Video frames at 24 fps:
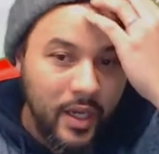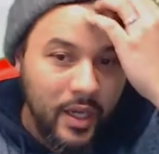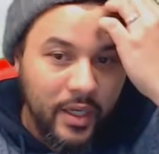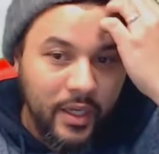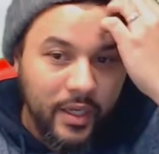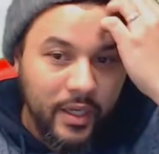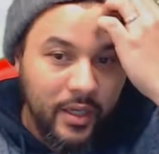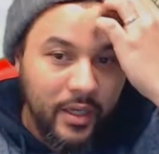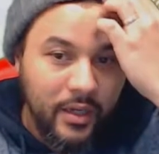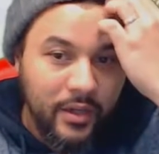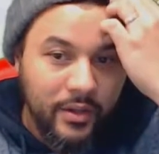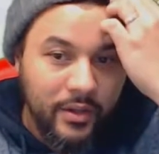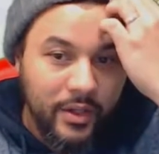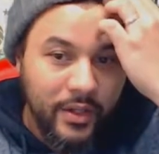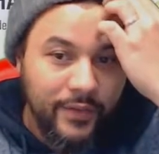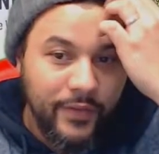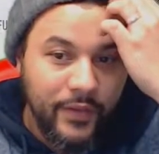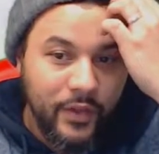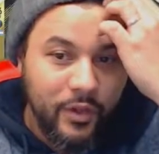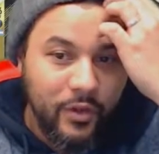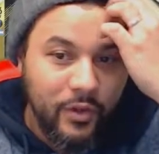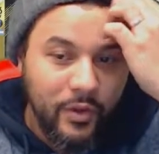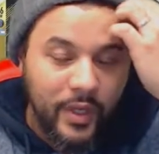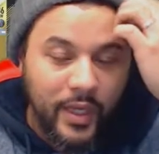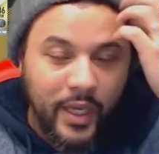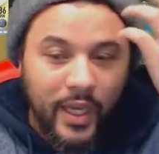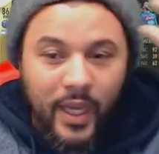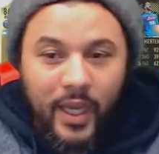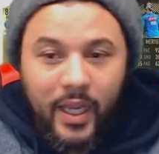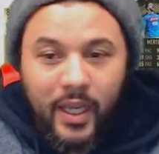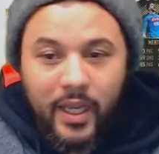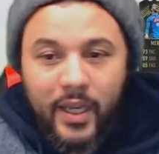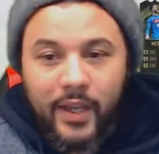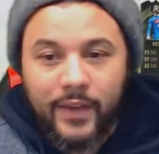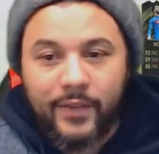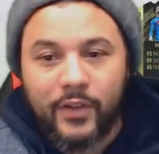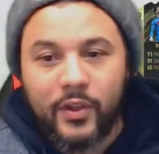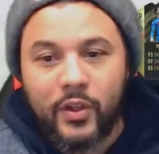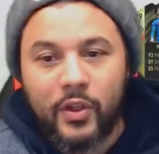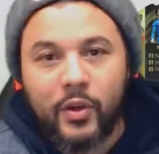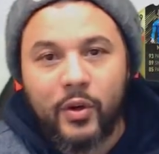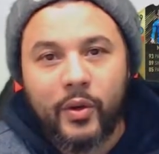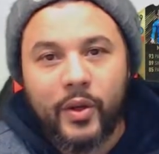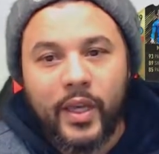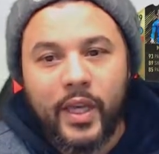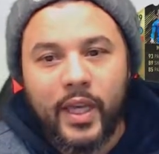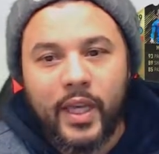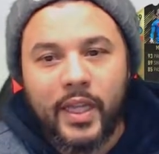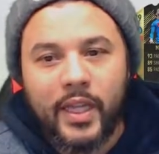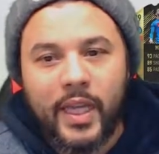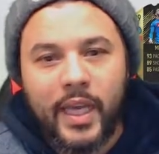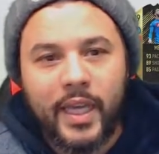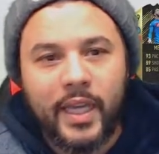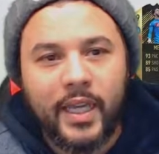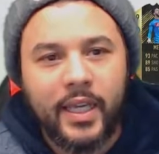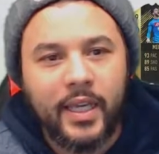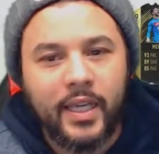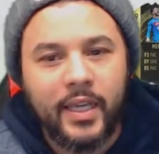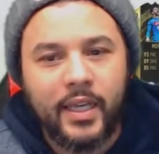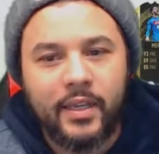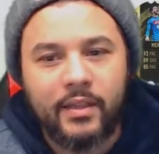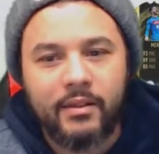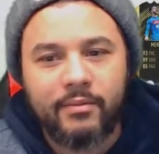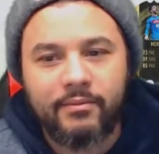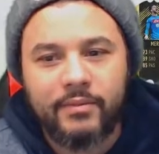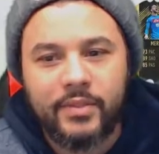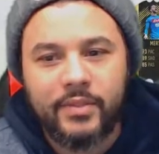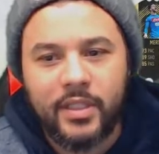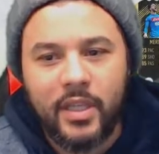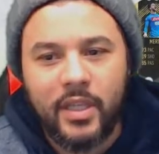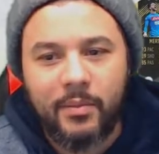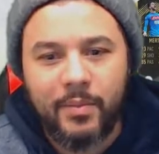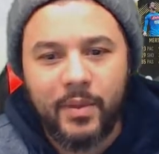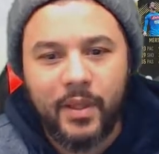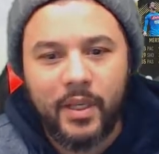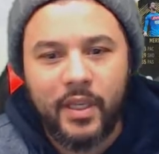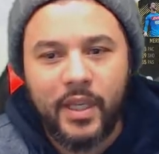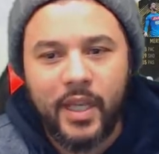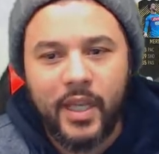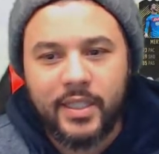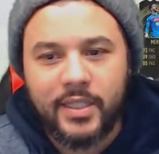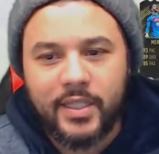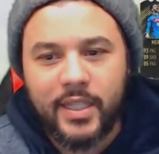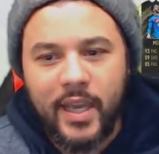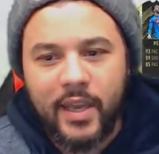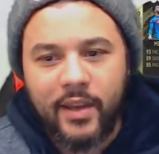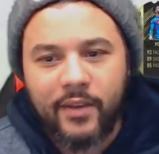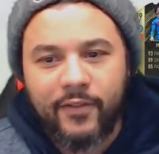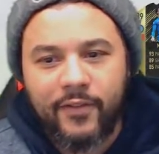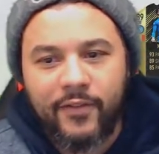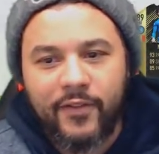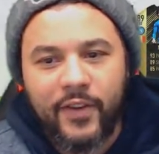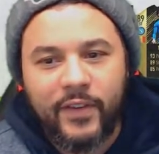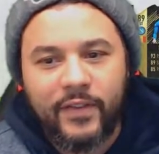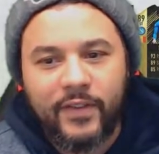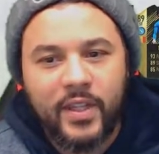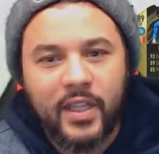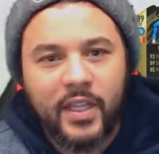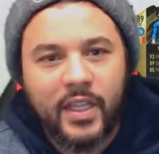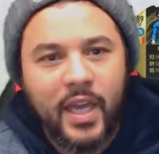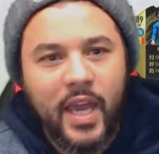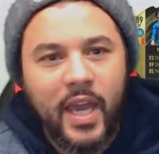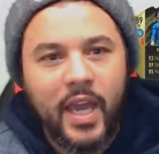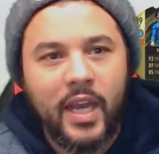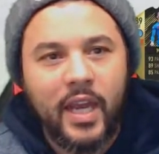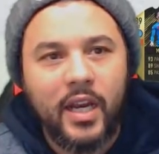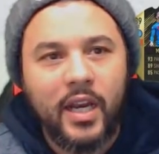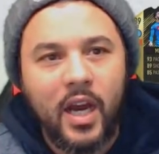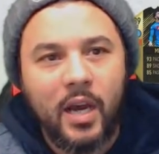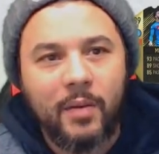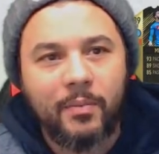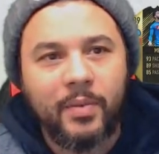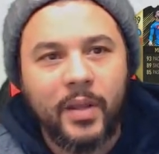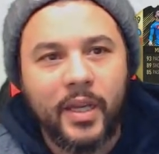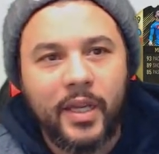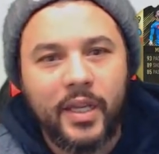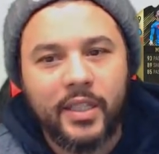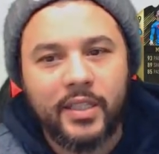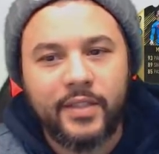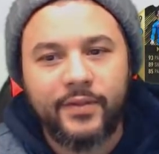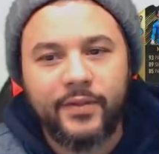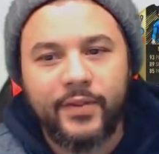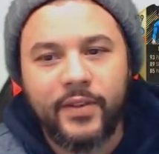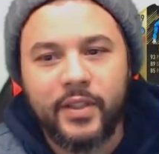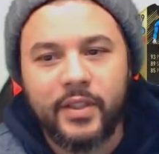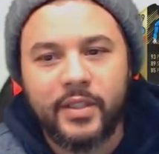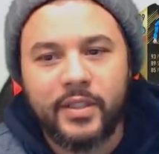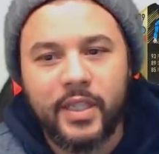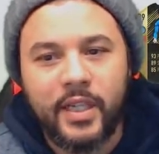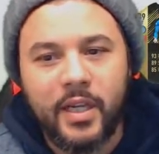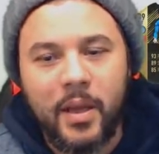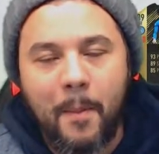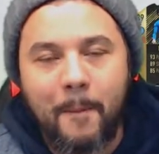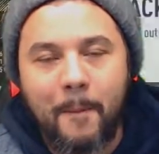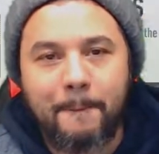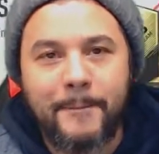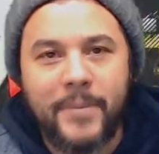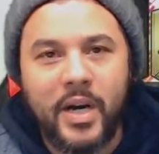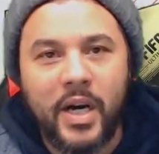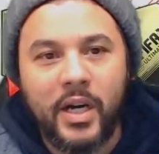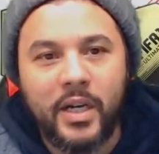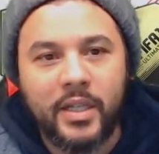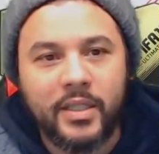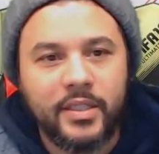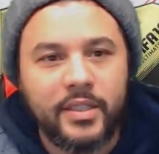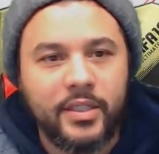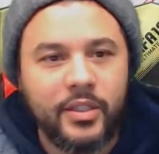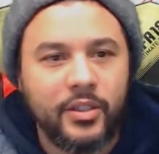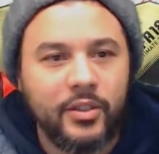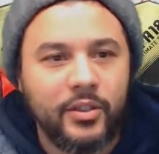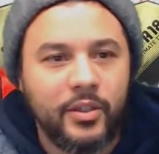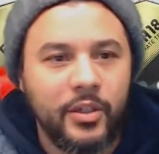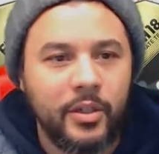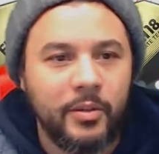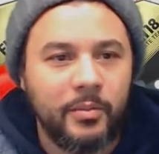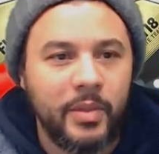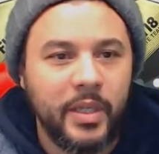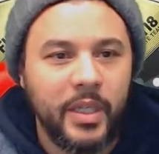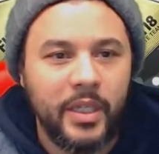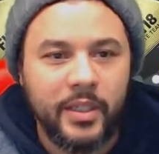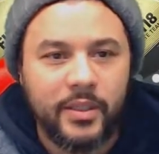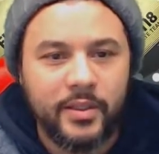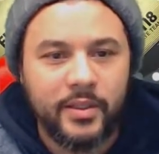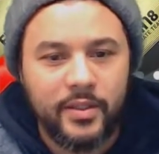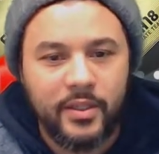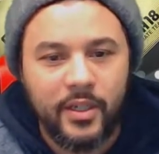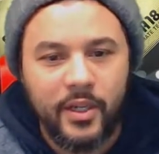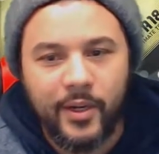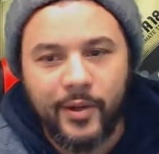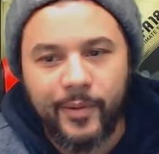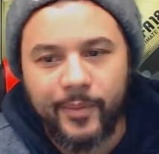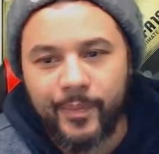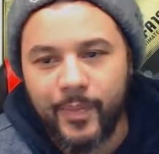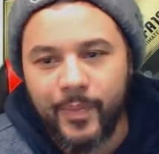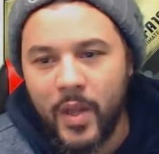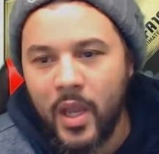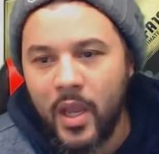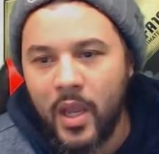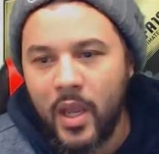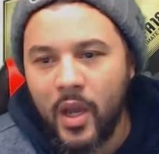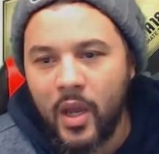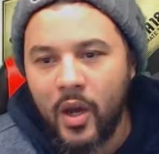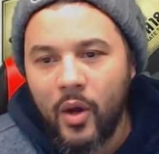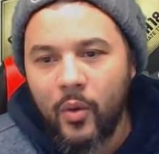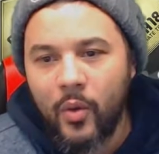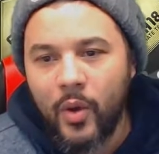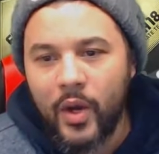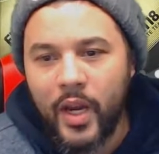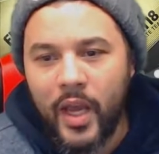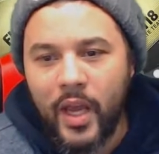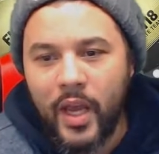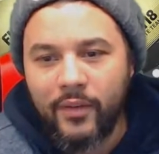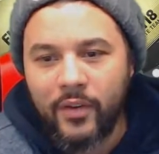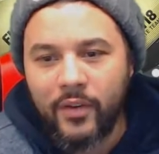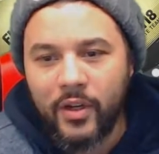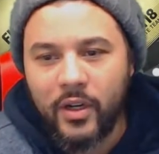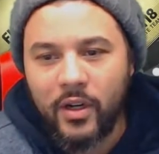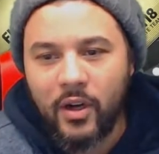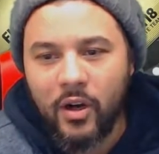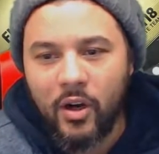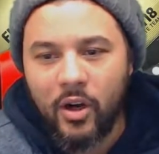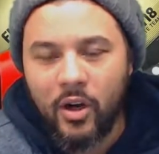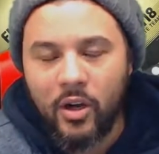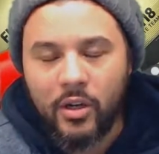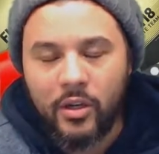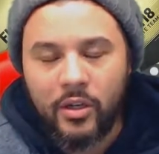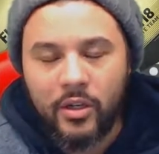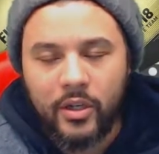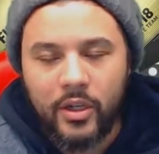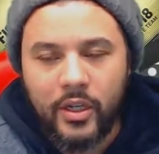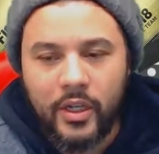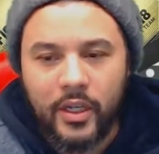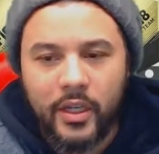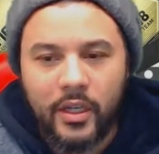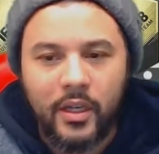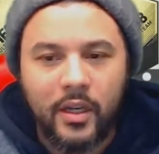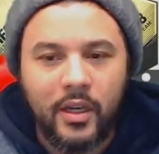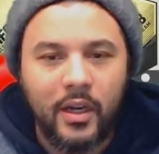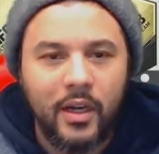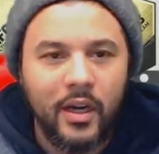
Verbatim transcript: you know, if you don't get if you don't get like something that's like 50k and up, like it feels like a bust. You know what I mean? So, whatever, all good.